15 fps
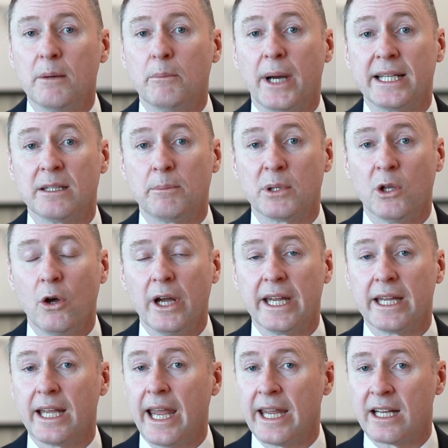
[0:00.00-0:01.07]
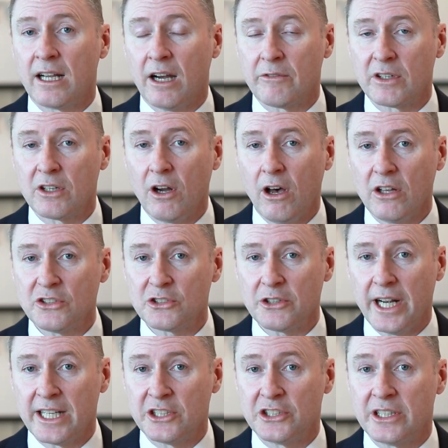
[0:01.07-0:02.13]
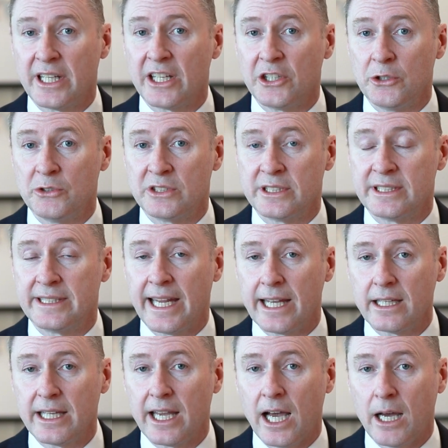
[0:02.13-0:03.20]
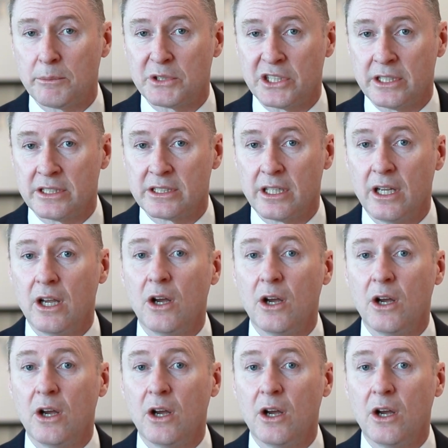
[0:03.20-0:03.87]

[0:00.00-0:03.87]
by deploying a covered call strategy that uses daily options